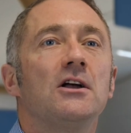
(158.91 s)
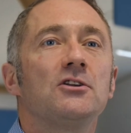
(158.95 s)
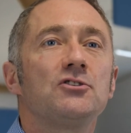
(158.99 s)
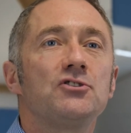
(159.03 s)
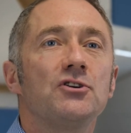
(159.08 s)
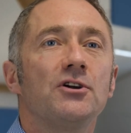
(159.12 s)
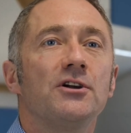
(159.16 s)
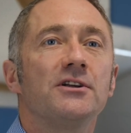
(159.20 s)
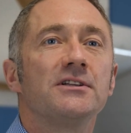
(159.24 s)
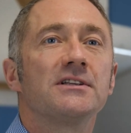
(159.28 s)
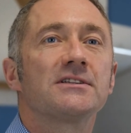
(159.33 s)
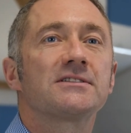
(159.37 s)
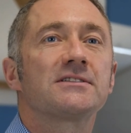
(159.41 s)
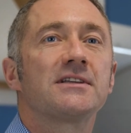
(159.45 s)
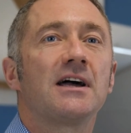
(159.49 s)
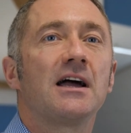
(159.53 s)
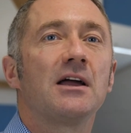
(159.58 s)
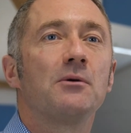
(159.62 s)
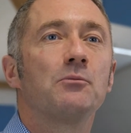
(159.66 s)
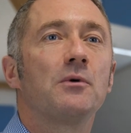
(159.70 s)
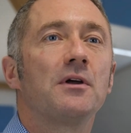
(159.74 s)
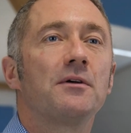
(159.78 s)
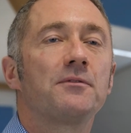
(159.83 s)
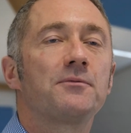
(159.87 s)
During this
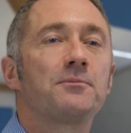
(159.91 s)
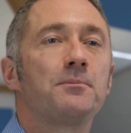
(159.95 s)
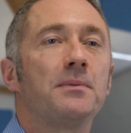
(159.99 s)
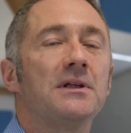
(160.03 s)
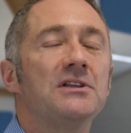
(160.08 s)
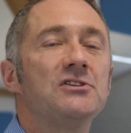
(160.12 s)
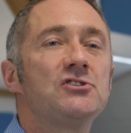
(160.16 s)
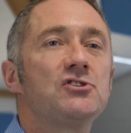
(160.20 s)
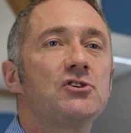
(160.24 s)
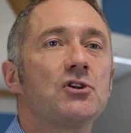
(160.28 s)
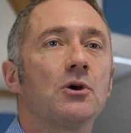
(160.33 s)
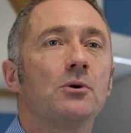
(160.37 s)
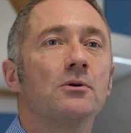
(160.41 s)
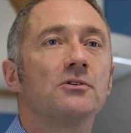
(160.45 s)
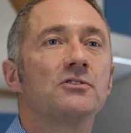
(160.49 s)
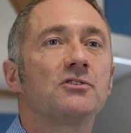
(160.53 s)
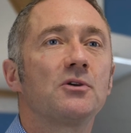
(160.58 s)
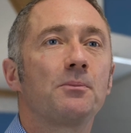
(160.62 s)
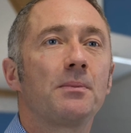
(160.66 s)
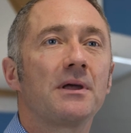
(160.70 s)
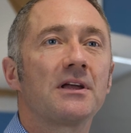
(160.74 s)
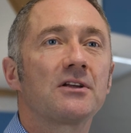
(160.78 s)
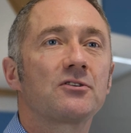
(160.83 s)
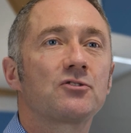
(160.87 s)
time, we've been shown
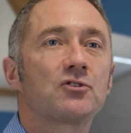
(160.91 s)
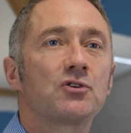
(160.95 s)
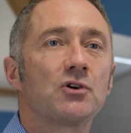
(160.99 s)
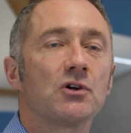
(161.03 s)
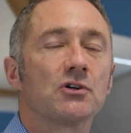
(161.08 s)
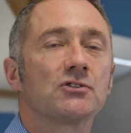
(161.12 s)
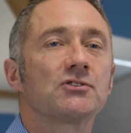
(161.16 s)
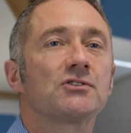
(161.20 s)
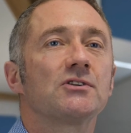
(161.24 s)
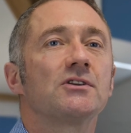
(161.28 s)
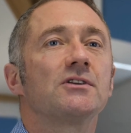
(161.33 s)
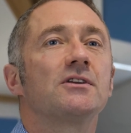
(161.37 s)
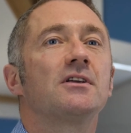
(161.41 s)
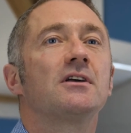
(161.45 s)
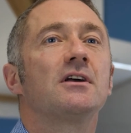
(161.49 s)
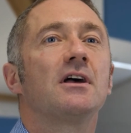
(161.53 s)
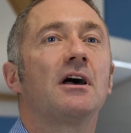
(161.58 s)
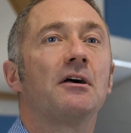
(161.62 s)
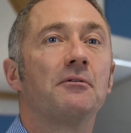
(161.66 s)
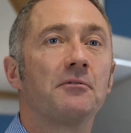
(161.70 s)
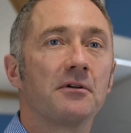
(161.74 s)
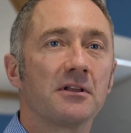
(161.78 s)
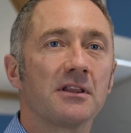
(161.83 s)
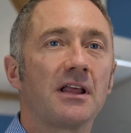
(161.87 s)
to be a trusted
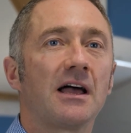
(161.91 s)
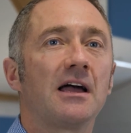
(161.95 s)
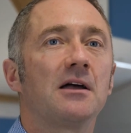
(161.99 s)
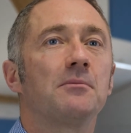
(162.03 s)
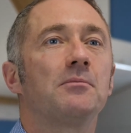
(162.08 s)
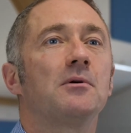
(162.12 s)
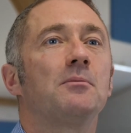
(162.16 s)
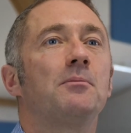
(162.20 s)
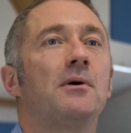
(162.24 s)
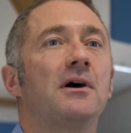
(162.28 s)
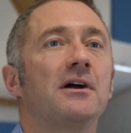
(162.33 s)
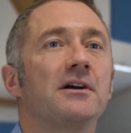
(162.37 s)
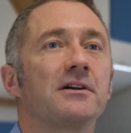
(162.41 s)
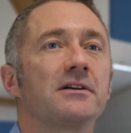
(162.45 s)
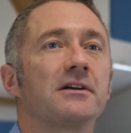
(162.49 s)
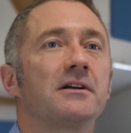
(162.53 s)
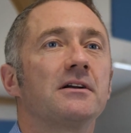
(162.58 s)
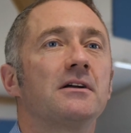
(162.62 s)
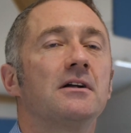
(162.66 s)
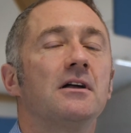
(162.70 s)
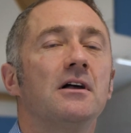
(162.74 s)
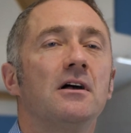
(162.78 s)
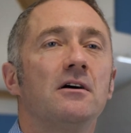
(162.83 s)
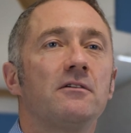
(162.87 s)
and reliable
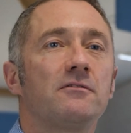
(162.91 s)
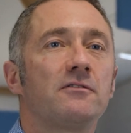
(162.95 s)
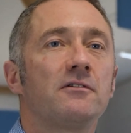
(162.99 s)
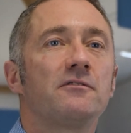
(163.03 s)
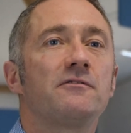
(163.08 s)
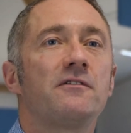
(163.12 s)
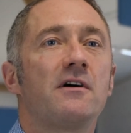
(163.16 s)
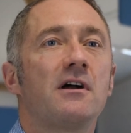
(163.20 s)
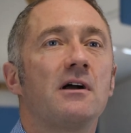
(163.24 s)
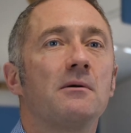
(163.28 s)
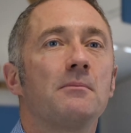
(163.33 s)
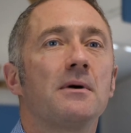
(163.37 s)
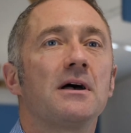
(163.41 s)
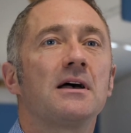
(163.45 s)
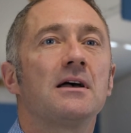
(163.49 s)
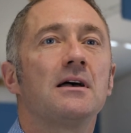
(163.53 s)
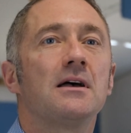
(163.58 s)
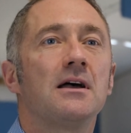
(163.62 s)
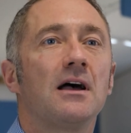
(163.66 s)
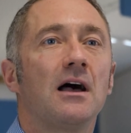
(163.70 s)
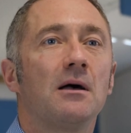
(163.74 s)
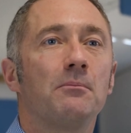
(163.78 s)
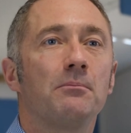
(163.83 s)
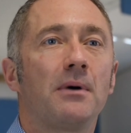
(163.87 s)
partner for pharma
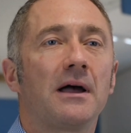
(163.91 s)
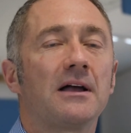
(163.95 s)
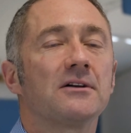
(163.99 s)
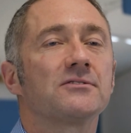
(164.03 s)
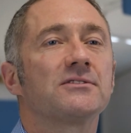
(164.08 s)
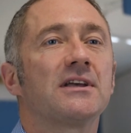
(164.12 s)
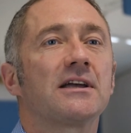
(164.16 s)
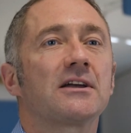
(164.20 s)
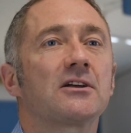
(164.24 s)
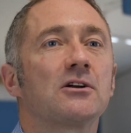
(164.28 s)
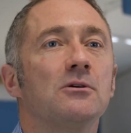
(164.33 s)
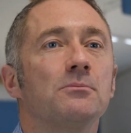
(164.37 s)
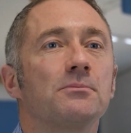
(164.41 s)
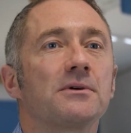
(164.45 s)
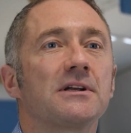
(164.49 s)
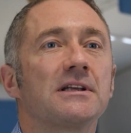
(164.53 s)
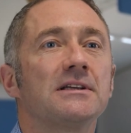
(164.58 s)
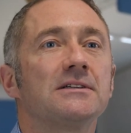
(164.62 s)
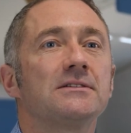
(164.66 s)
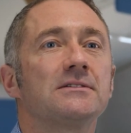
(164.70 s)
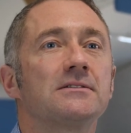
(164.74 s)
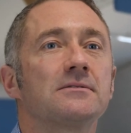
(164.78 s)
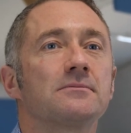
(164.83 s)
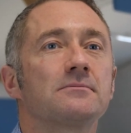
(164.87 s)
and biotech
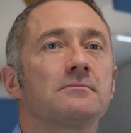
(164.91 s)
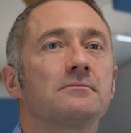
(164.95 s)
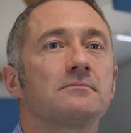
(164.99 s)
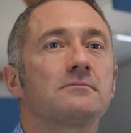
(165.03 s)
companies.